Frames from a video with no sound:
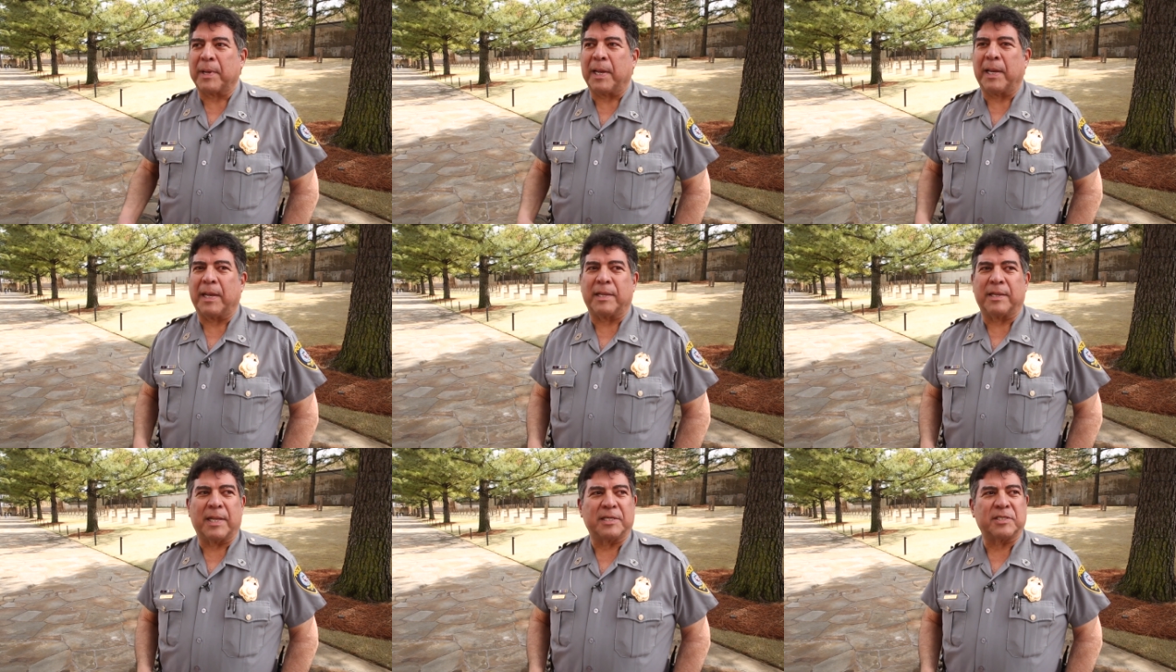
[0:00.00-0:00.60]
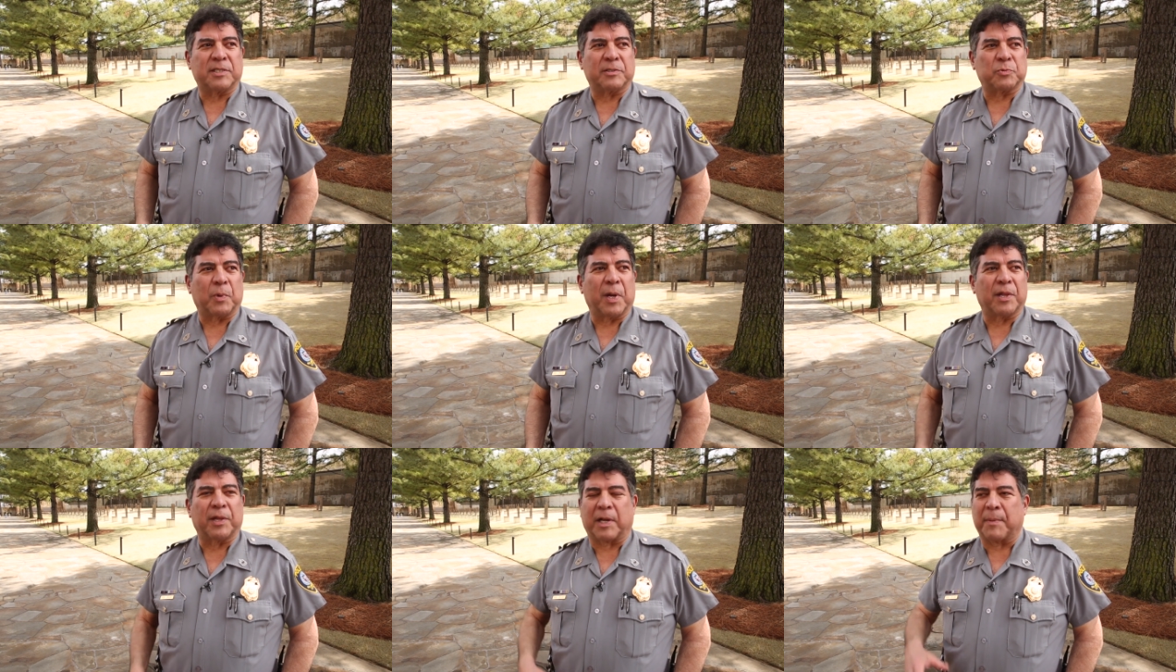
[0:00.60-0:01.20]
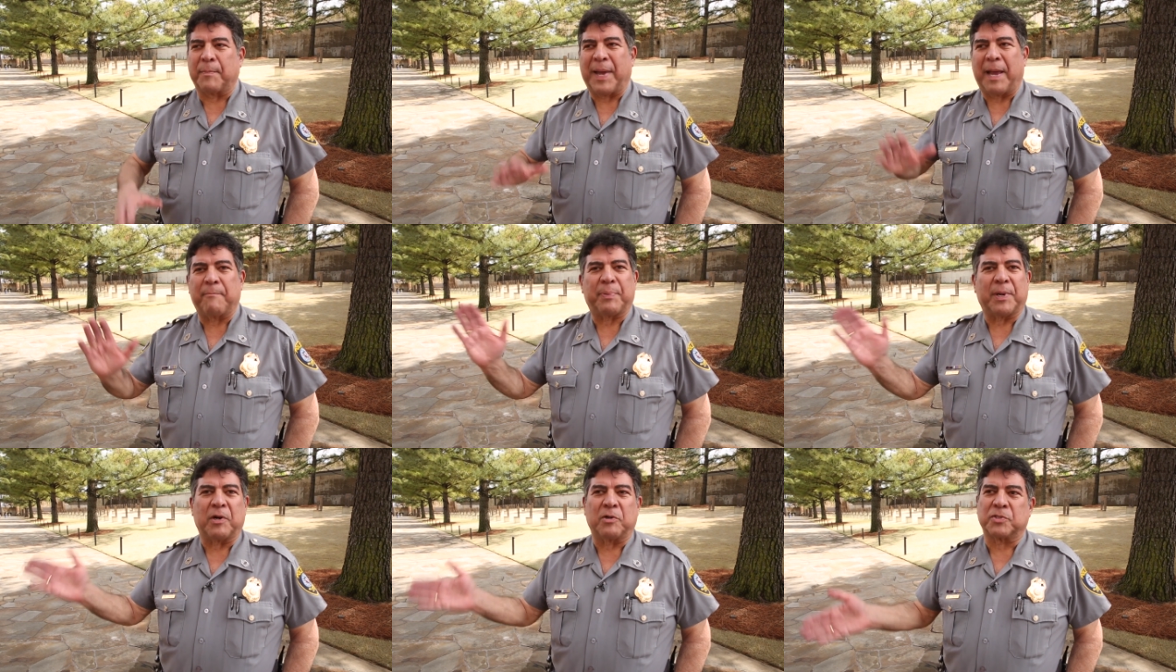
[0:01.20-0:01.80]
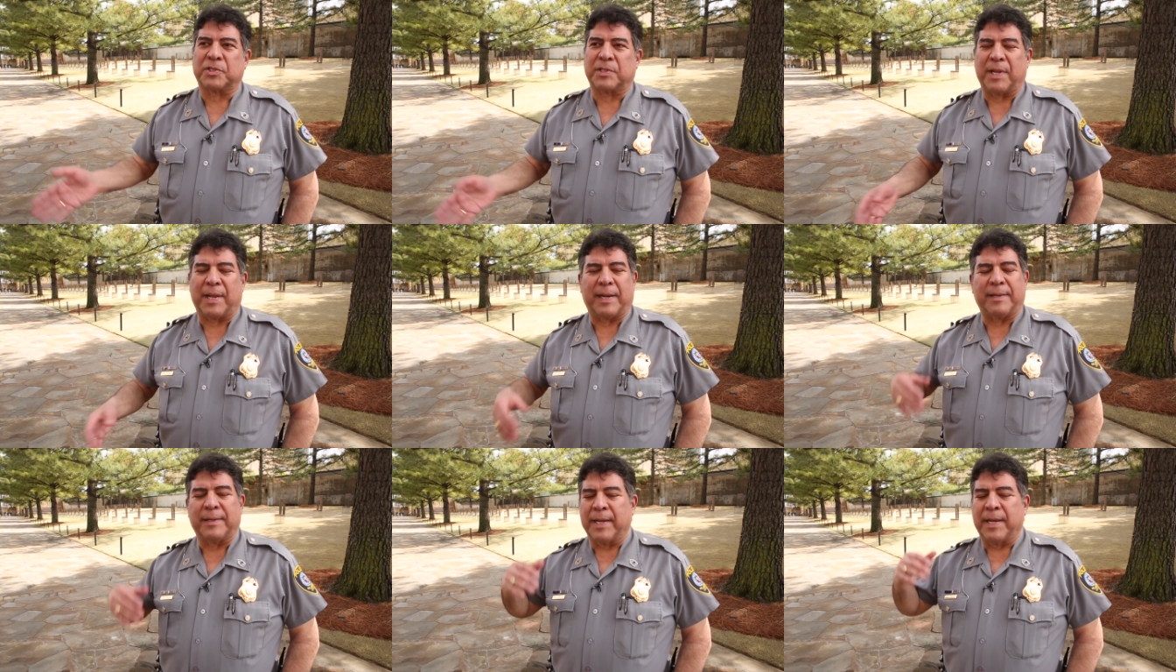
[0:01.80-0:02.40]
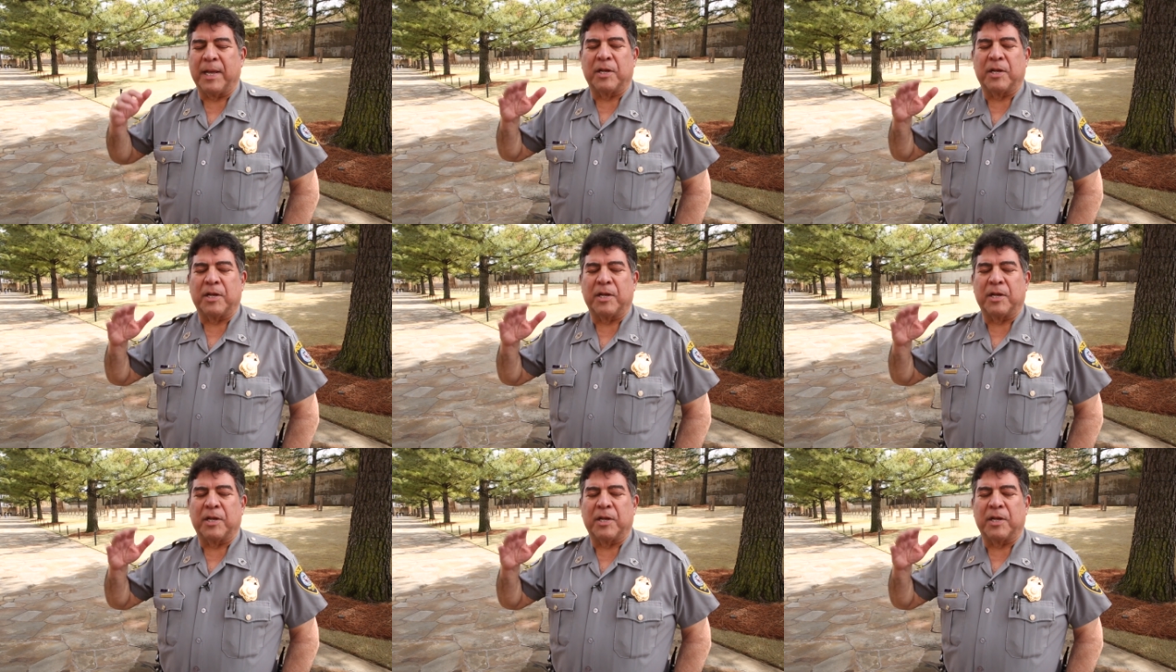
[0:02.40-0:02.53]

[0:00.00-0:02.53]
And they says, well, the command post, and they